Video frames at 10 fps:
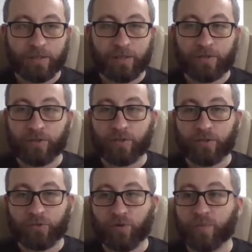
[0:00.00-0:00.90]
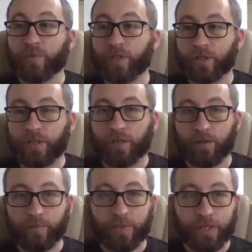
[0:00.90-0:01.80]
And this is from the
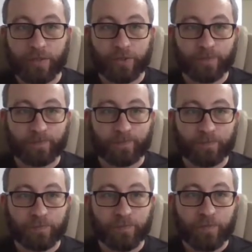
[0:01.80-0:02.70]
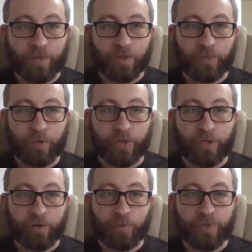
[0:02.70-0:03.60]
GitHub page. But when
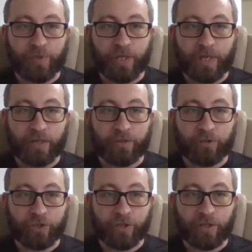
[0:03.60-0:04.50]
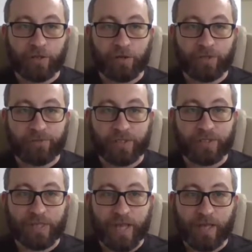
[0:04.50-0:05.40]
you open that, you should get all of
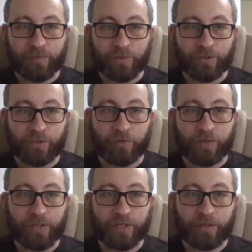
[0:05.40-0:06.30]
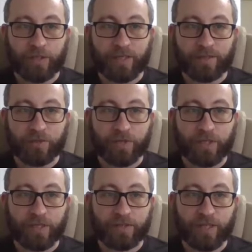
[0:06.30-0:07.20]
these tabs. So you'll get the
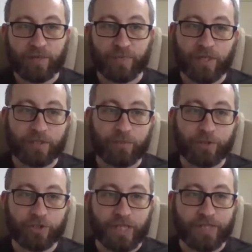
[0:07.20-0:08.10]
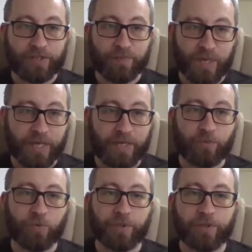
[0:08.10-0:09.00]
SLK sandbox, which is like the
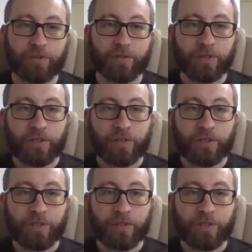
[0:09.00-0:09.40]
main one.